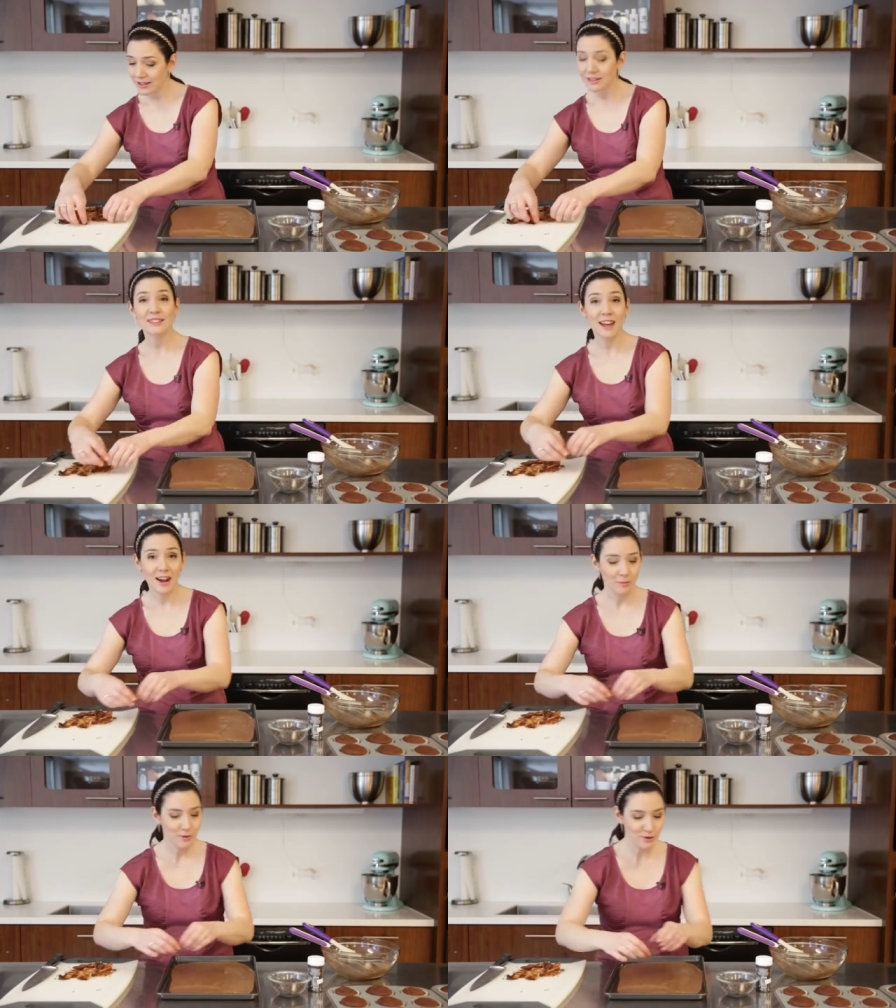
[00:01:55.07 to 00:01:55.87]
doesn't
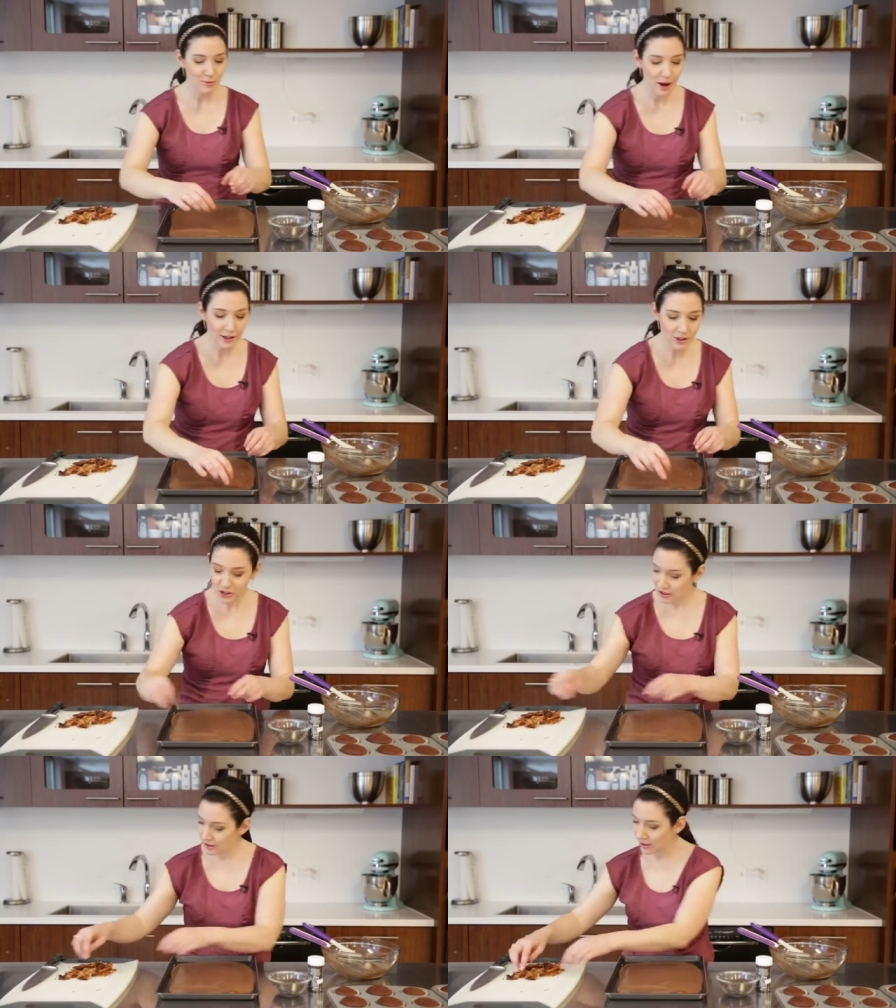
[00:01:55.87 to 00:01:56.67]
set up too
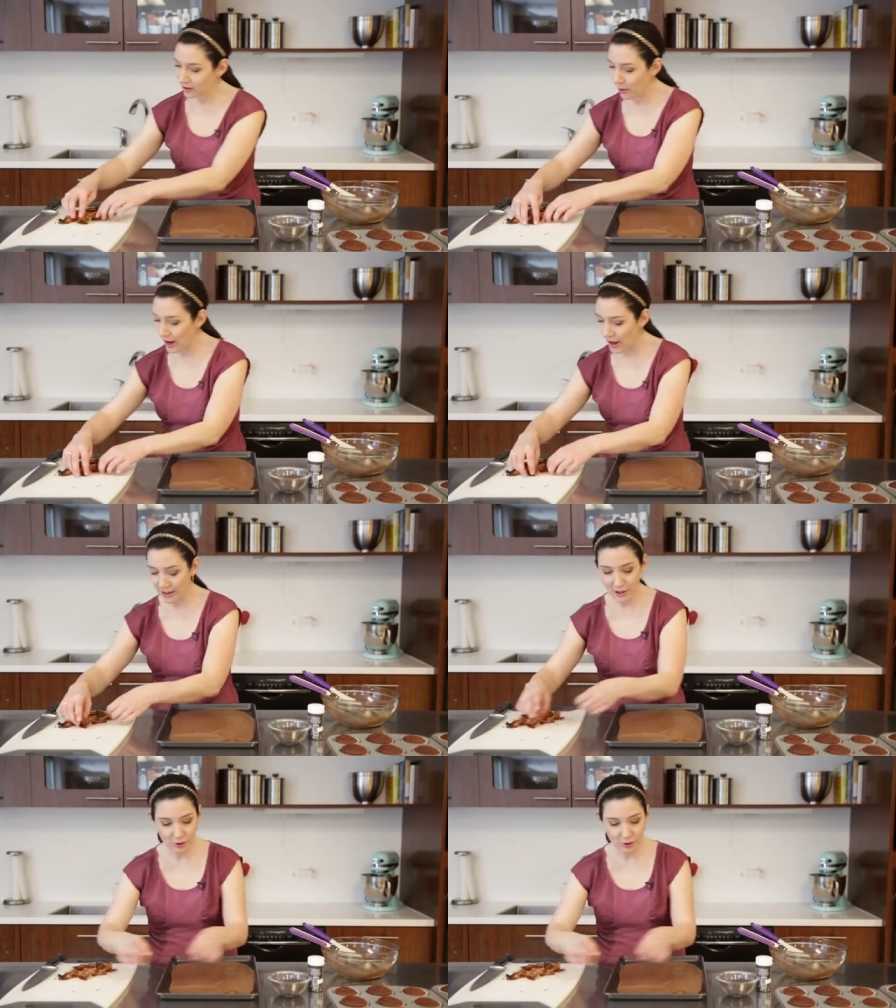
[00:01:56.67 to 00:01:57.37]
much, go ahead